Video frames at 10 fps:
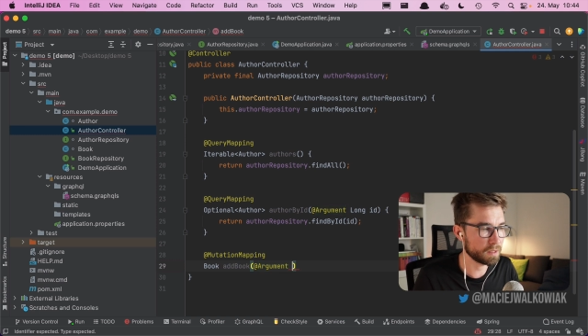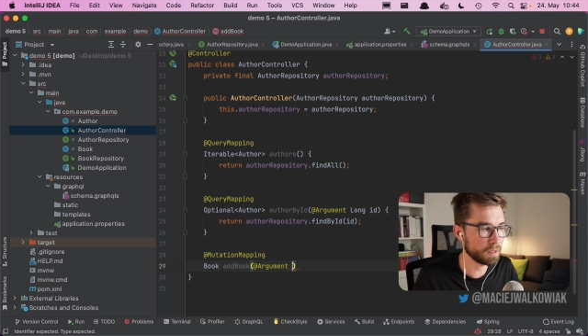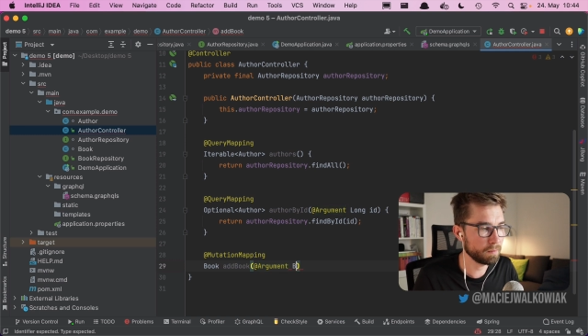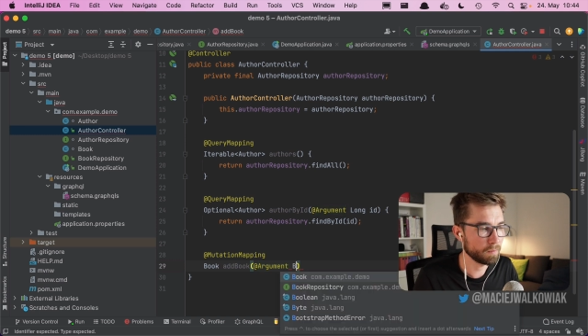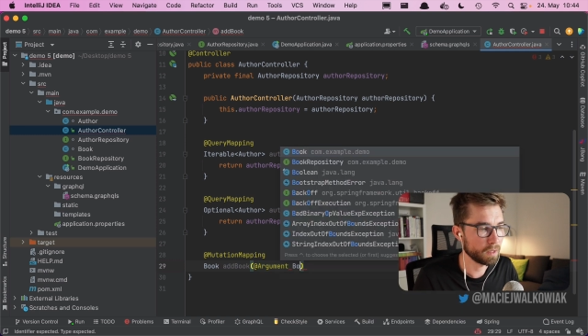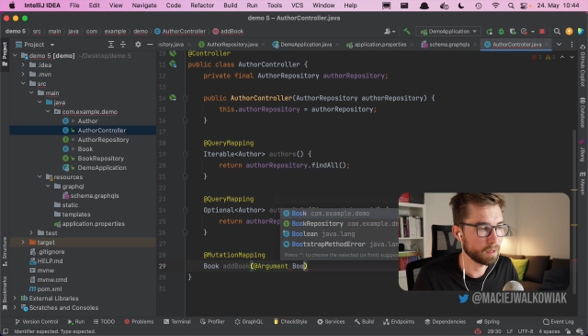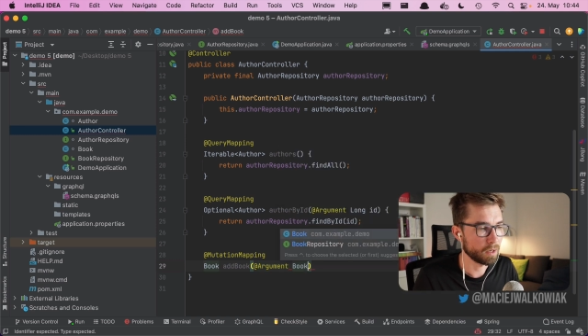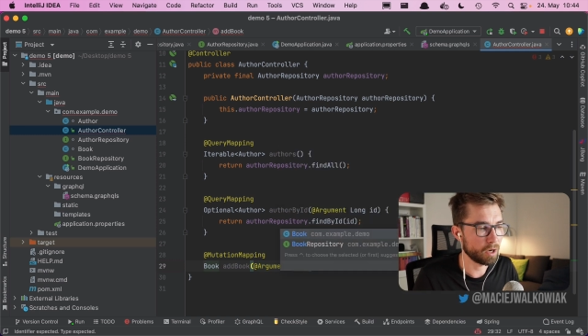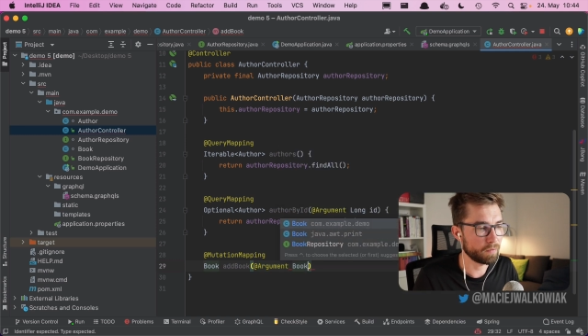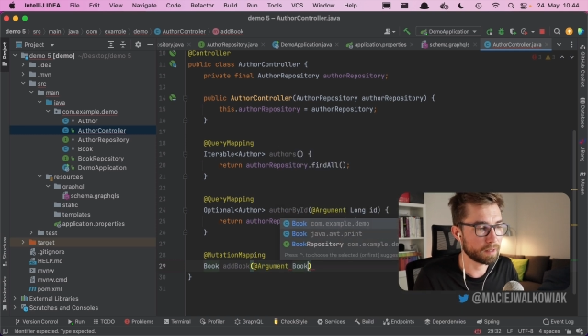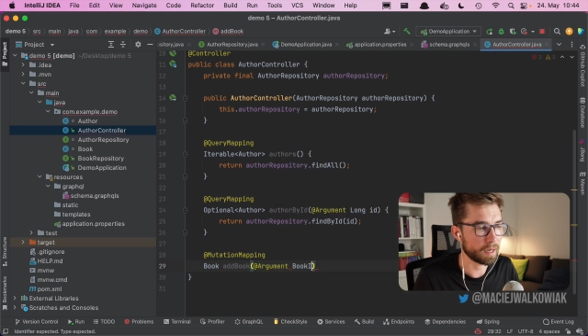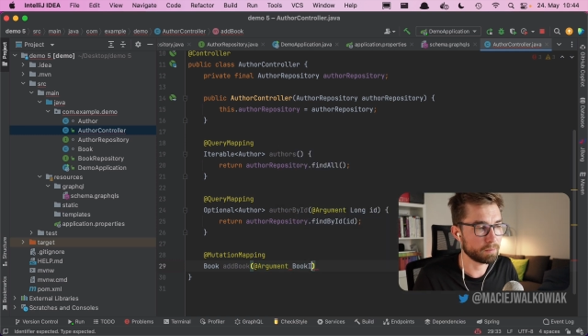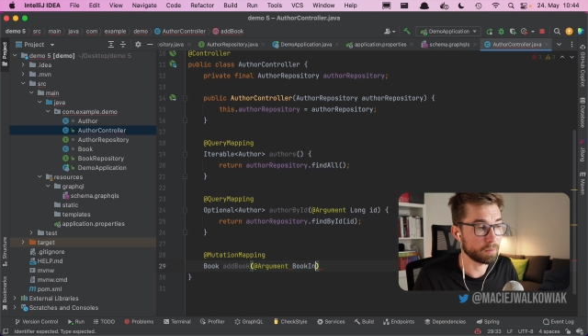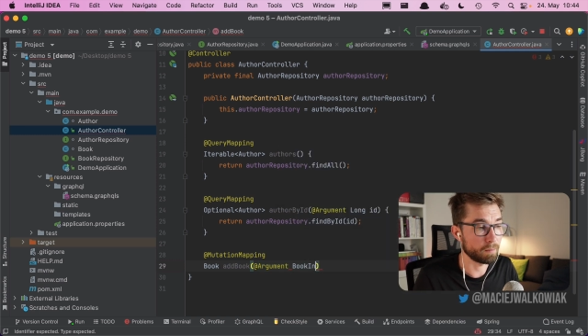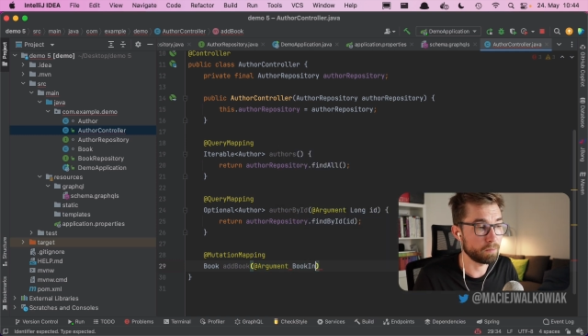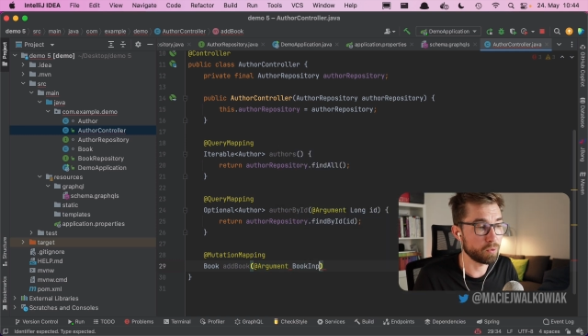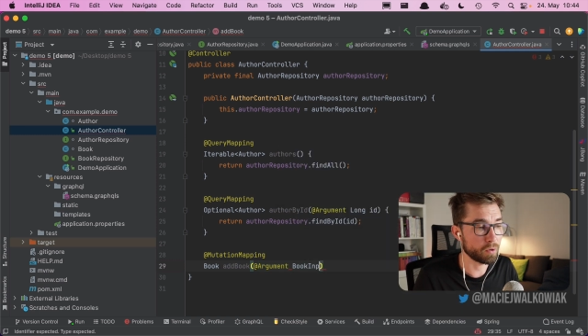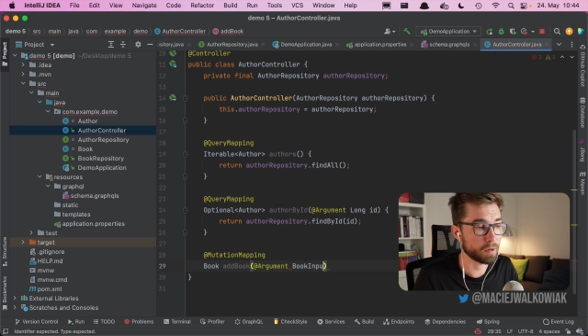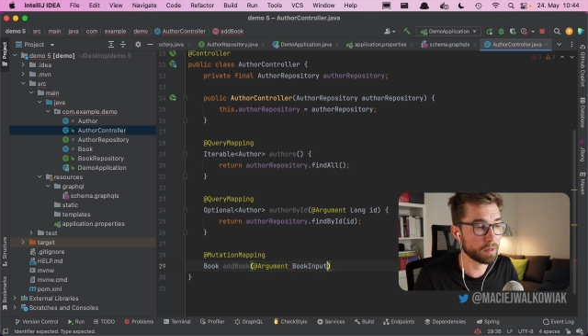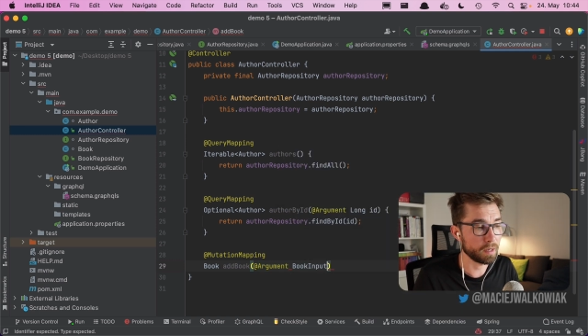C of a type
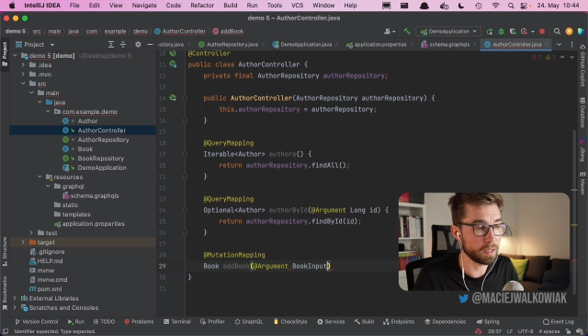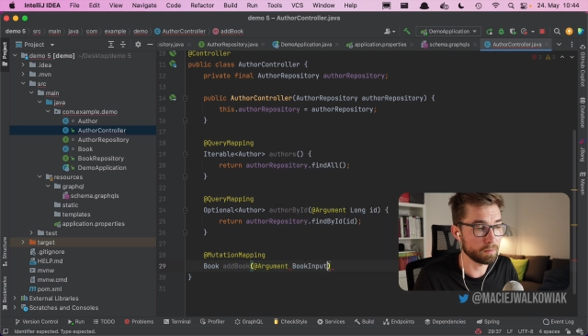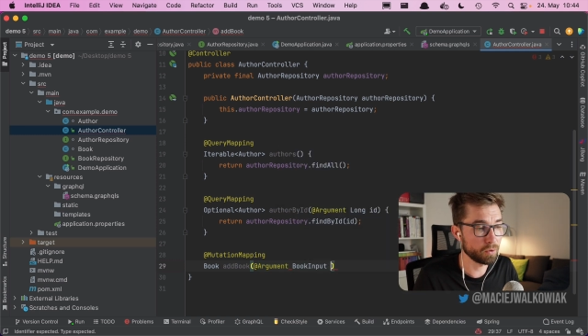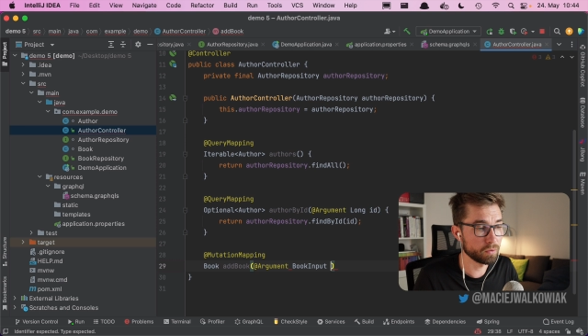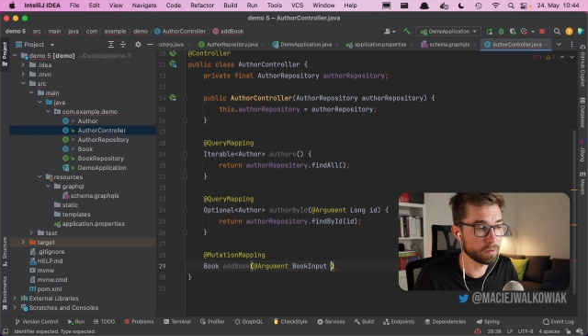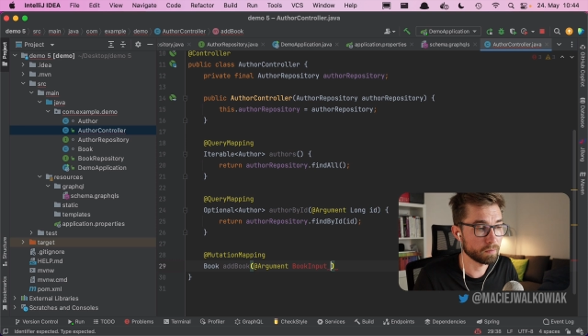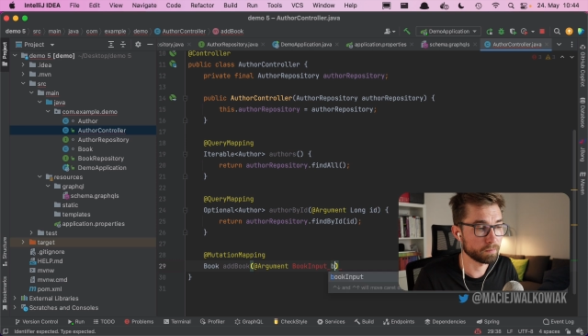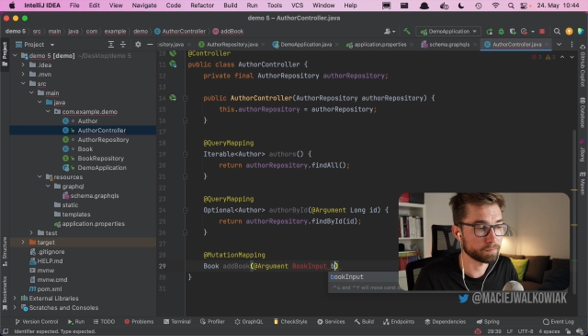book input.